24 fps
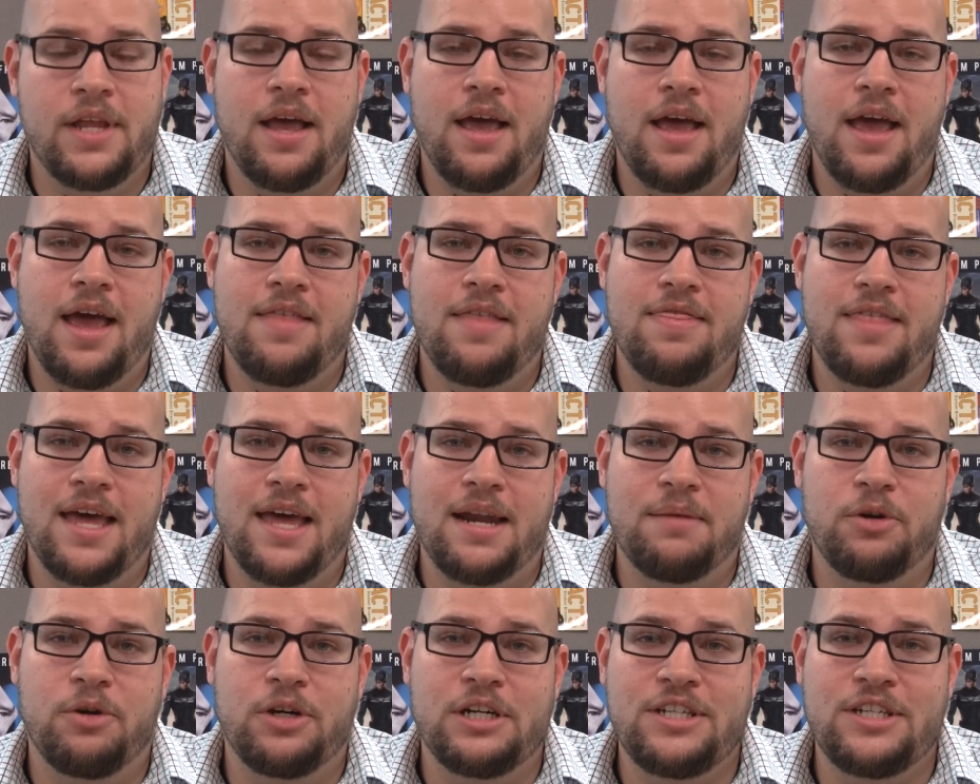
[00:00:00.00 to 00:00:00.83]
and
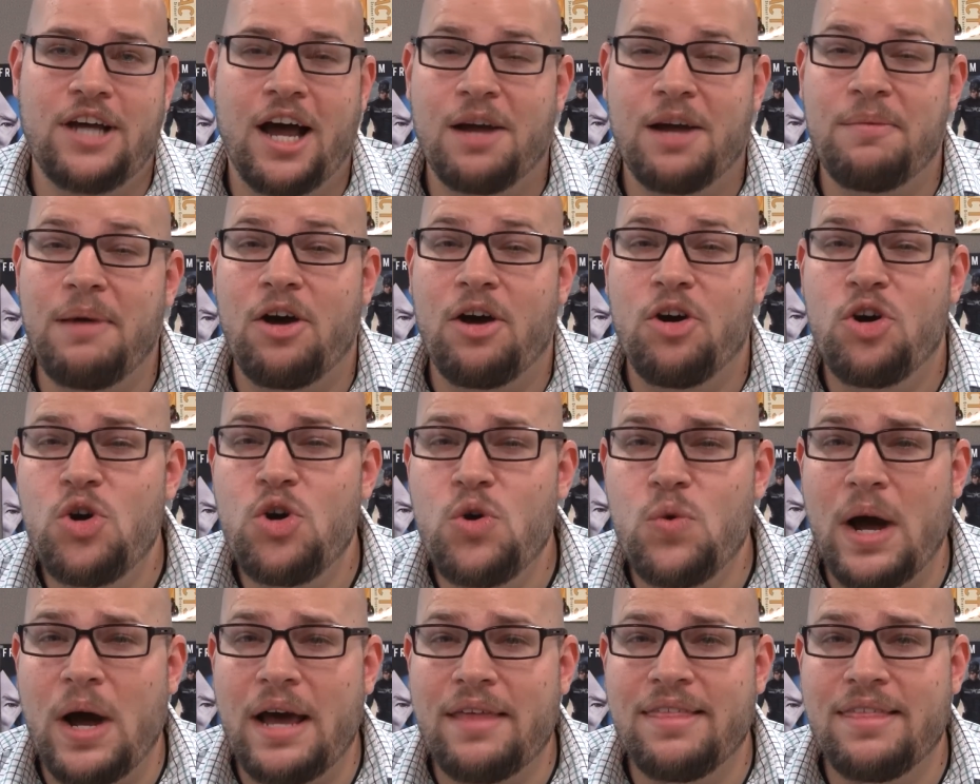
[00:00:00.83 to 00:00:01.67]
then I'm going to talk about
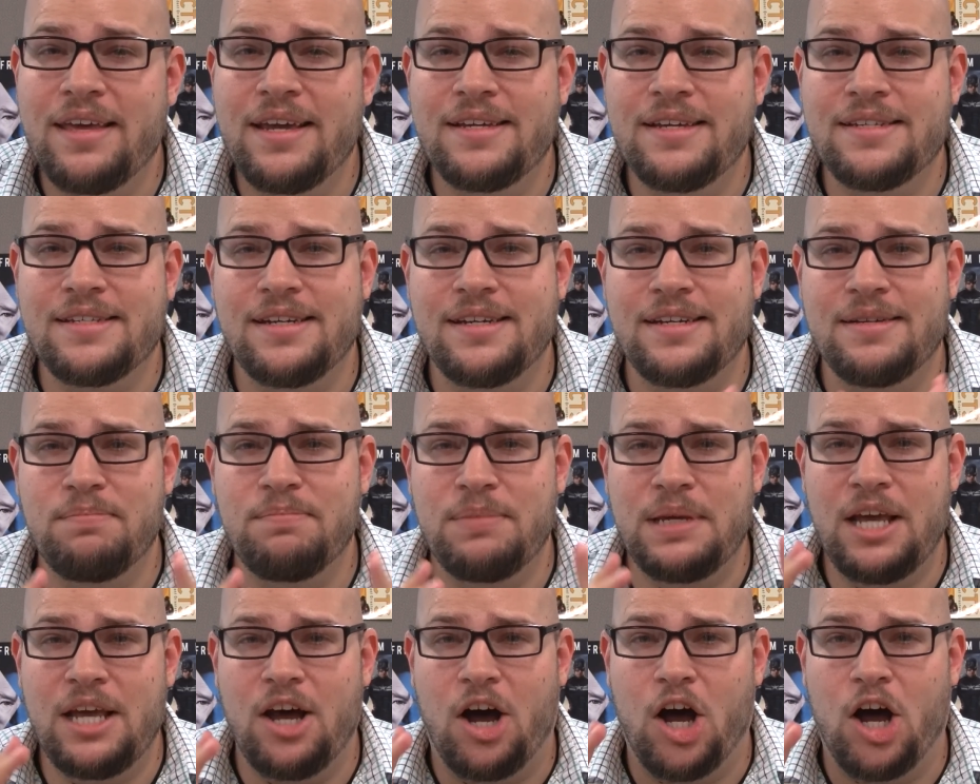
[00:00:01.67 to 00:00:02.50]
who I think is going to
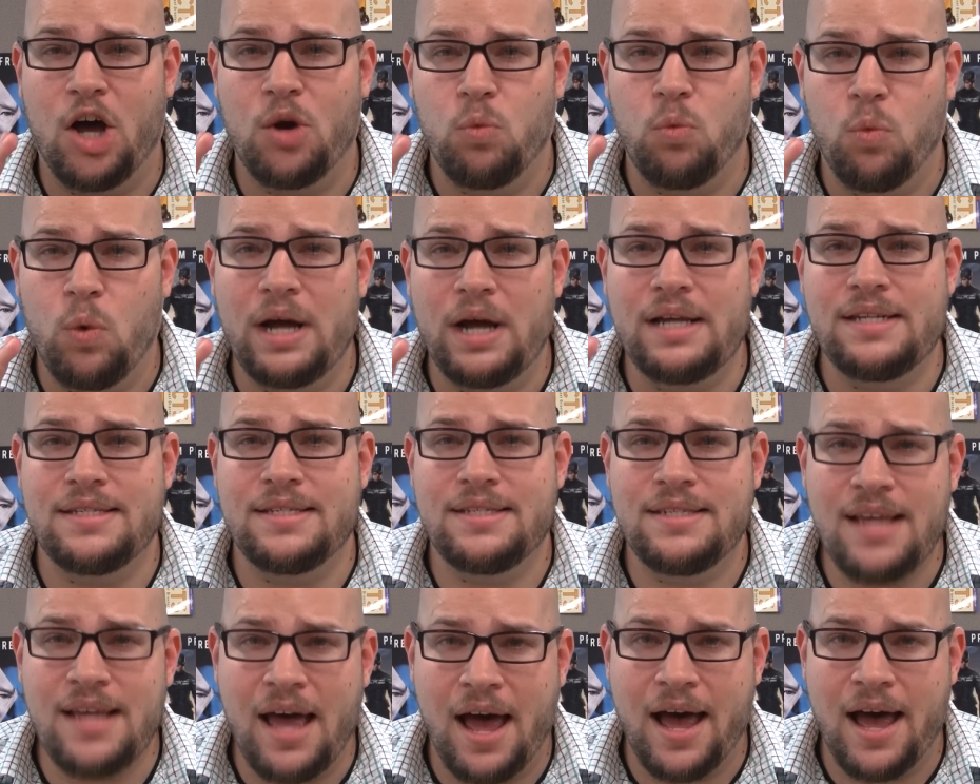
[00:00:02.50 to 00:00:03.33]
be on what
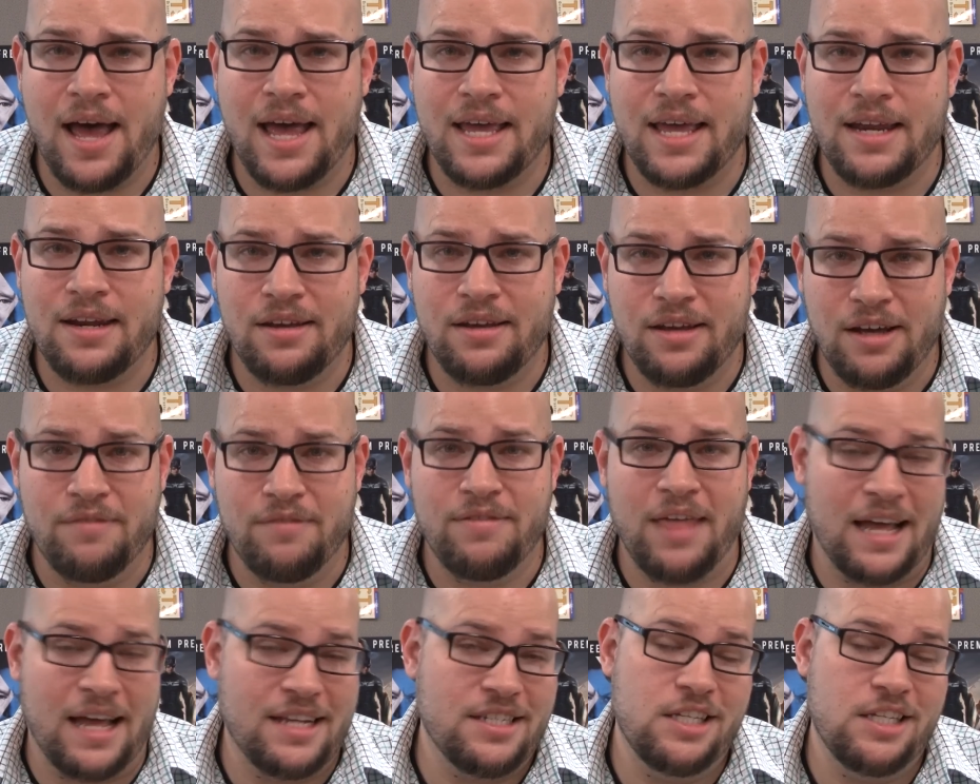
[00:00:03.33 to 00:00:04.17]
side
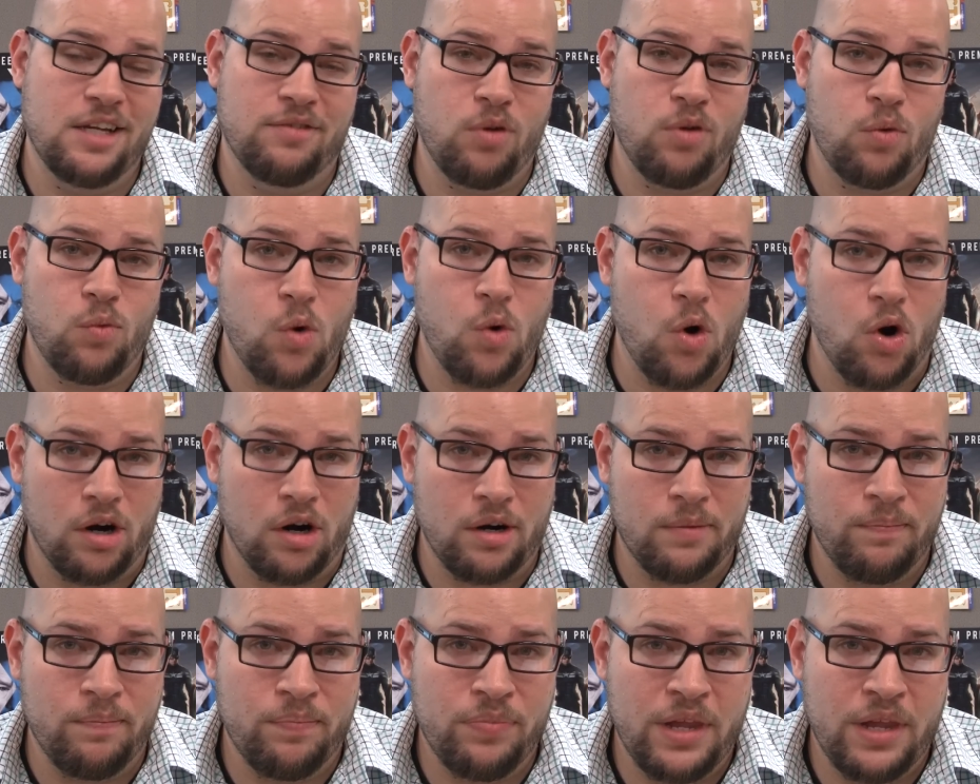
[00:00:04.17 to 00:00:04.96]
of that Civil War.